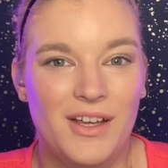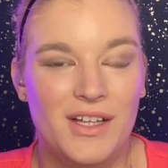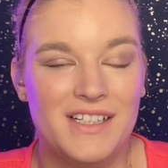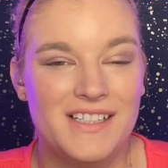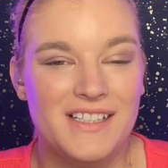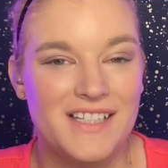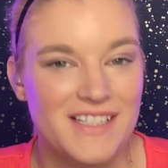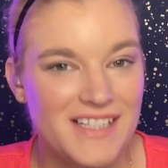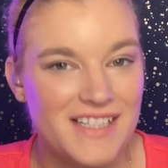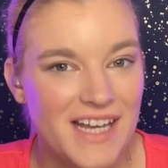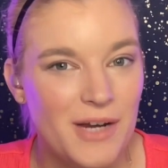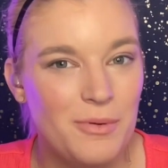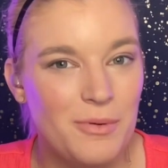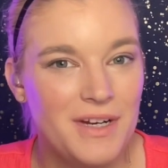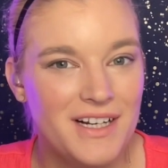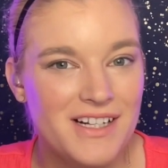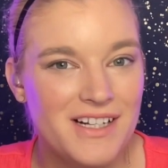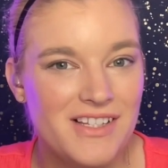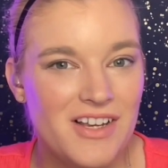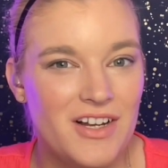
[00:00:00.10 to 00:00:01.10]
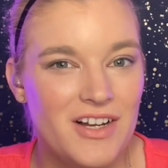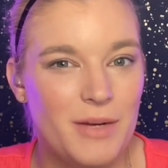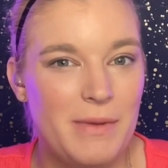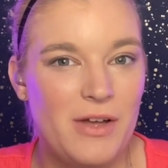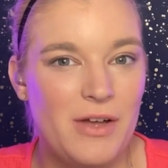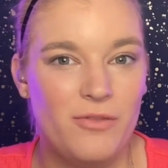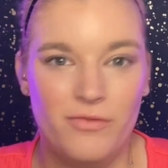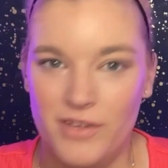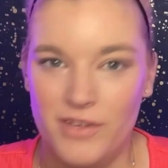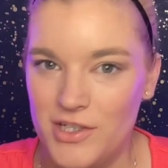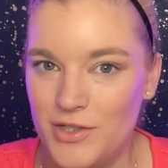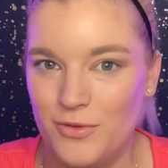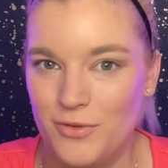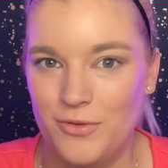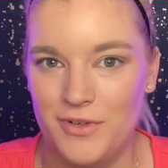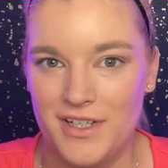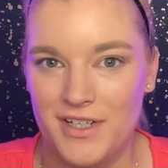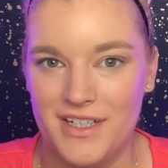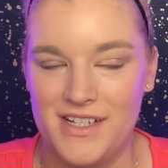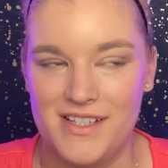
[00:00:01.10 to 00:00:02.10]
Today, we're going to talk about visual
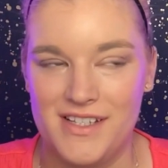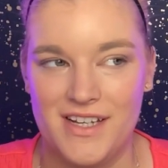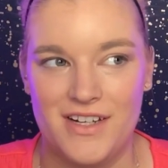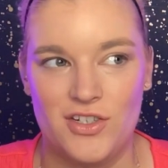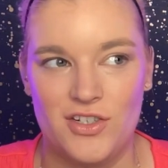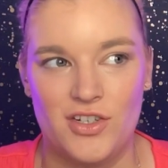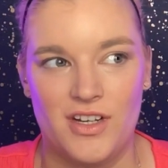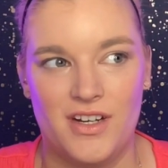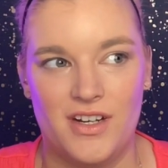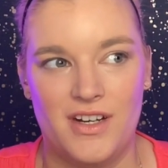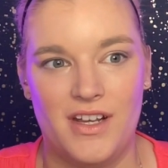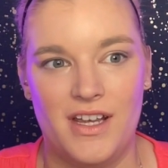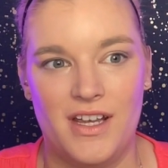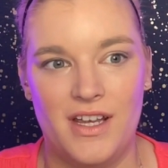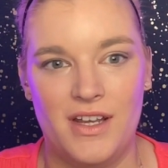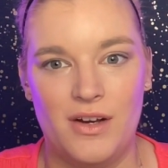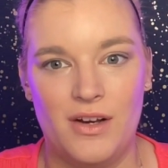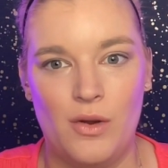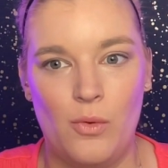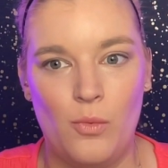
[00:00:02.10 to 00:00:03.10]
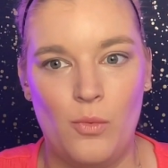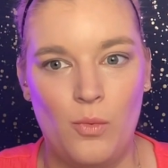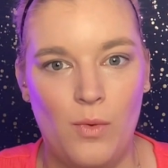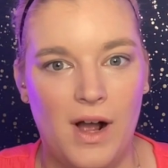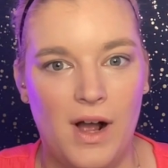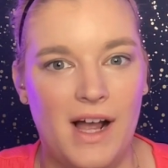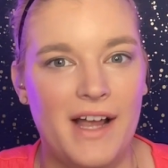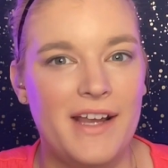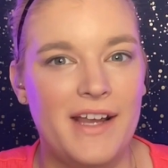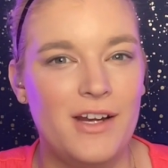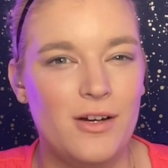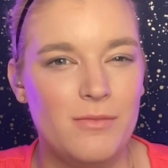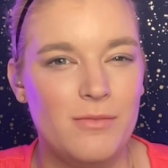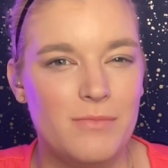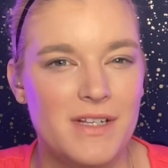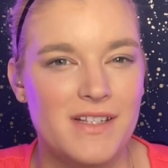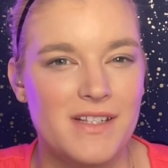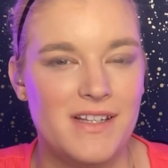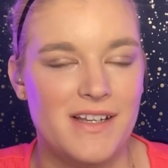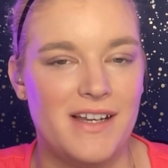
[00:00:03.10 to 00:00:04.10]
organization and why you're
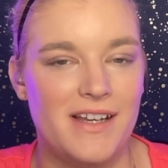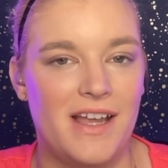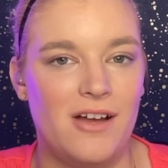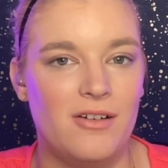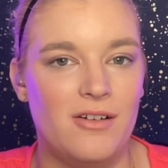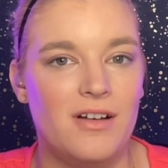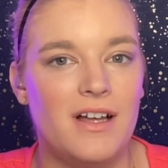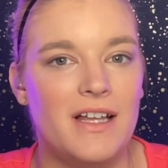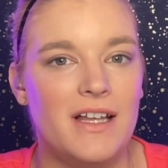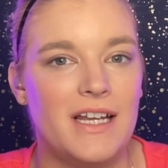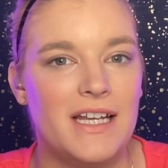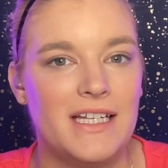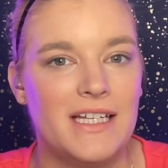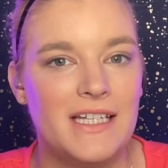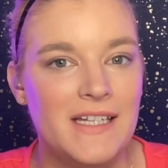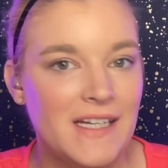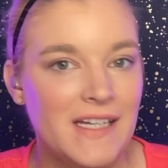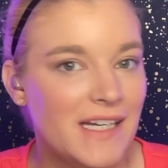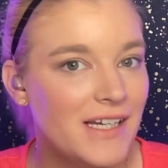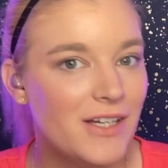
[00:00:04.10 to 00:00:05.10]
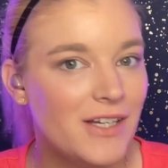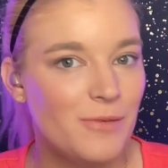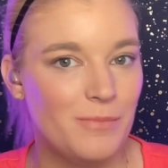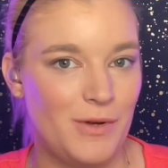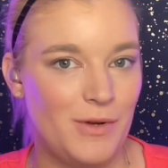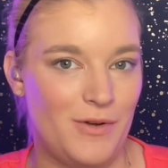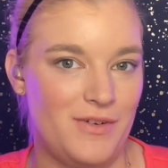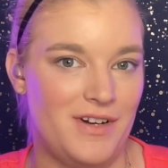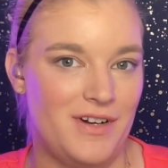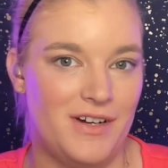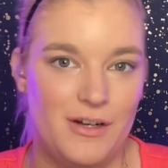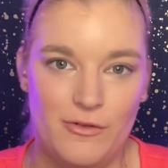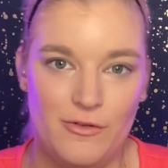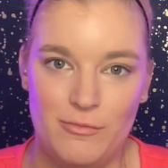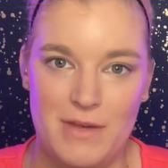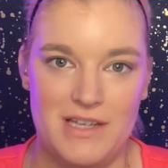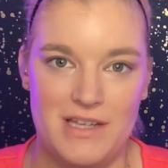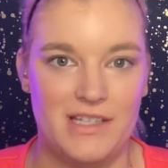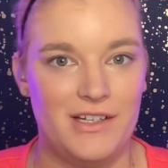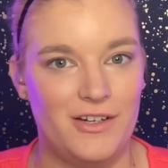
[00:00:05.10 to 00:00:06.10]
missing out on a key component of
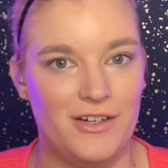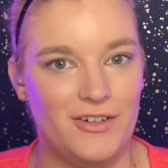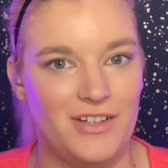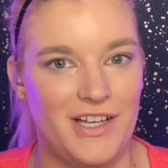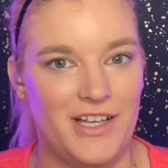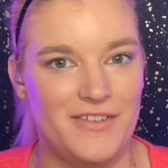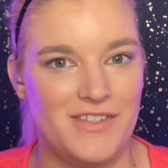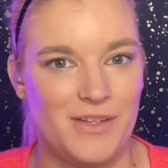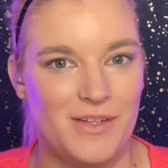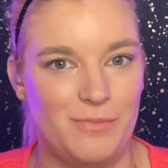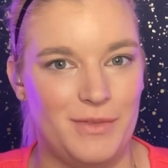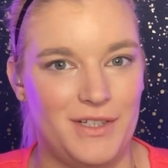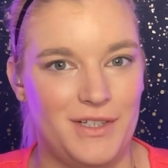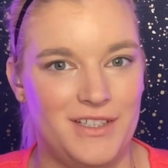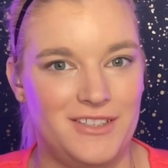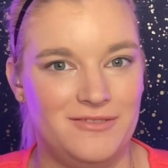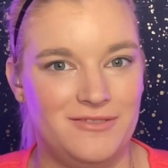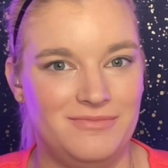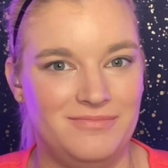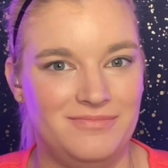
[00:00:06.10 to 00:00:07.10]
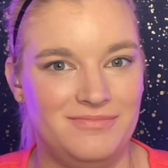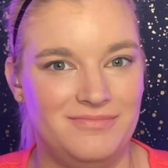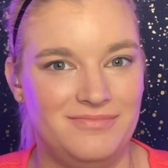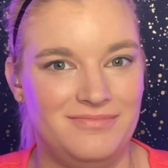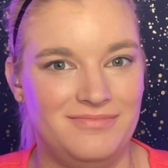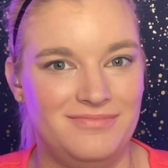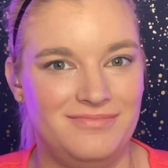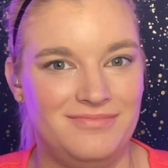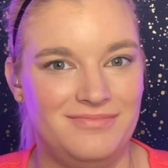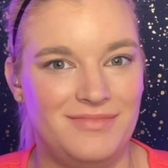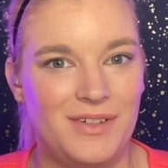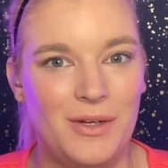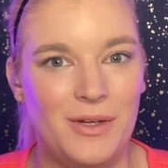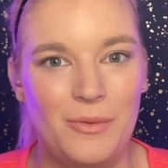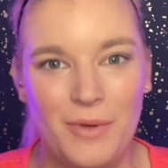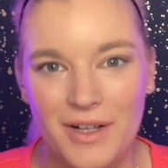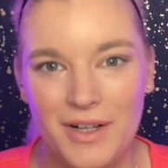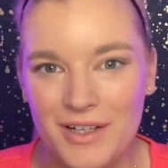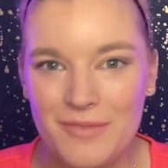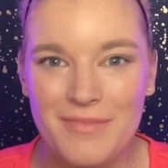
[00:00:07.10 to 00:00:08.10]
making your life simpler.
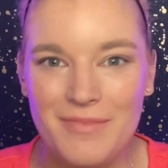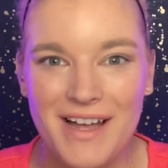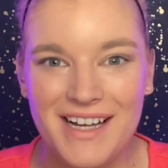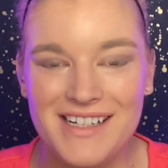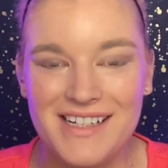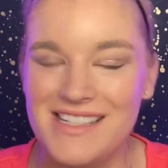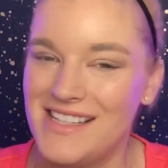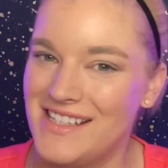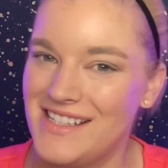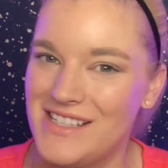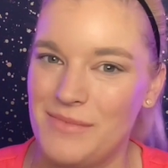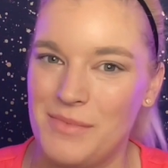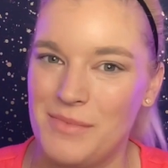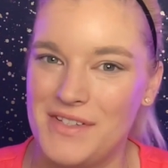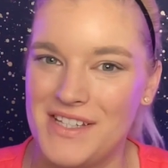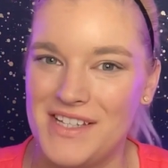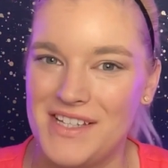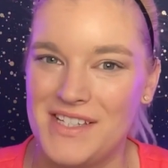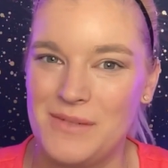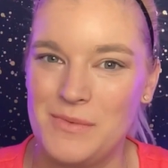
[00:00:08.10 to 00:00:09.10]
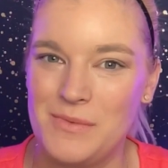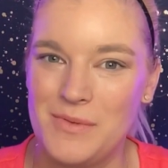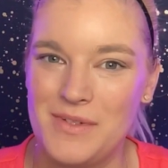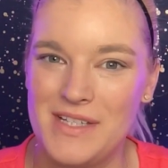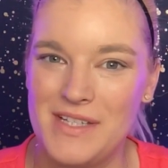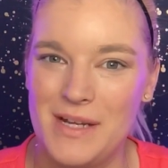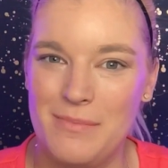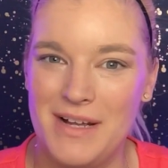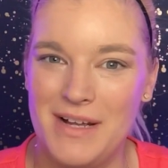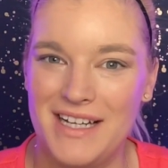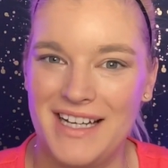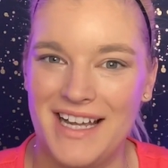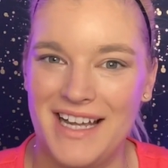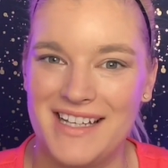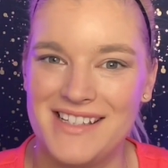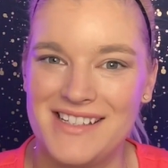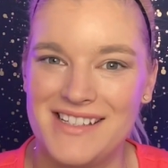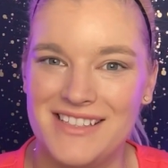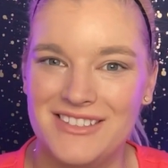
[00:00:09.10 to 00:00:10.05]
Welcome back to the Simple Systems with Sam podcast.